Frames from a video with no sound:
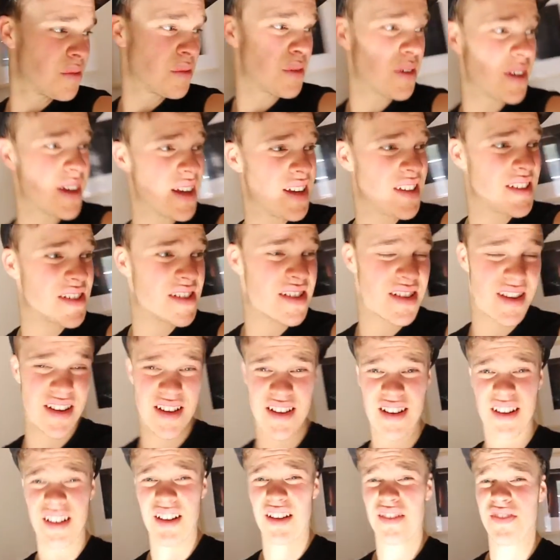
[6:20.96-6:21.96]
Well, it is
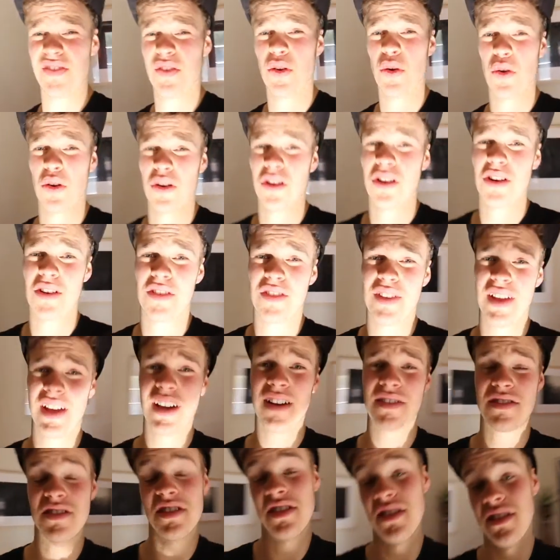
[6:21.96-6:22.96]
nearly four o'clock in the
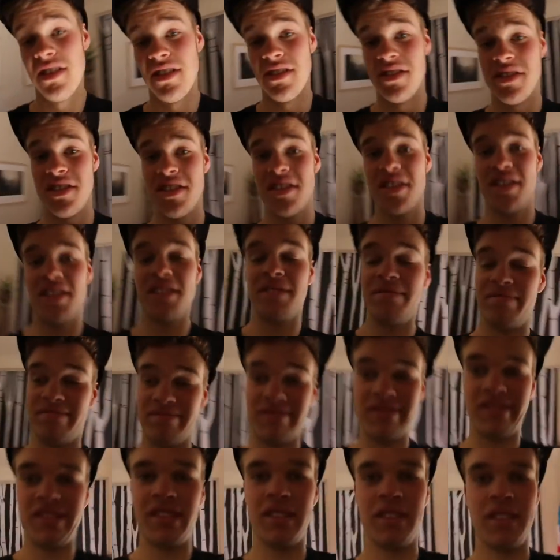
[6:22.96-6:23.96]
afternoon, so
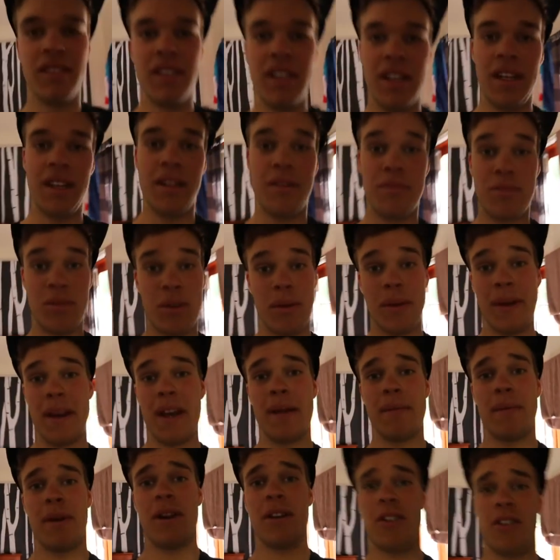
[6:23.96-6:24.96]
probably
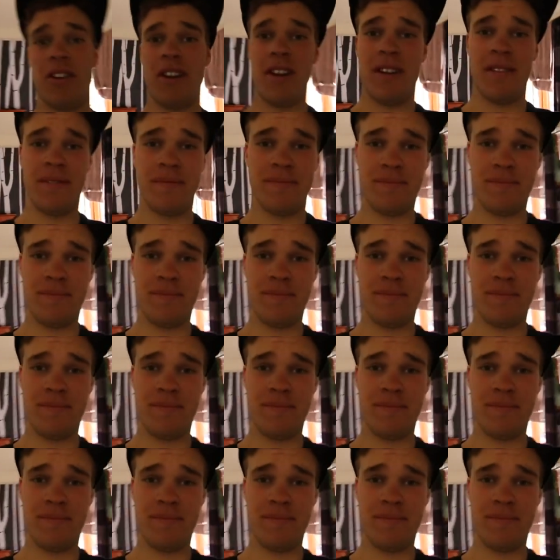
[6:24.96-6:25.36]
am hungry.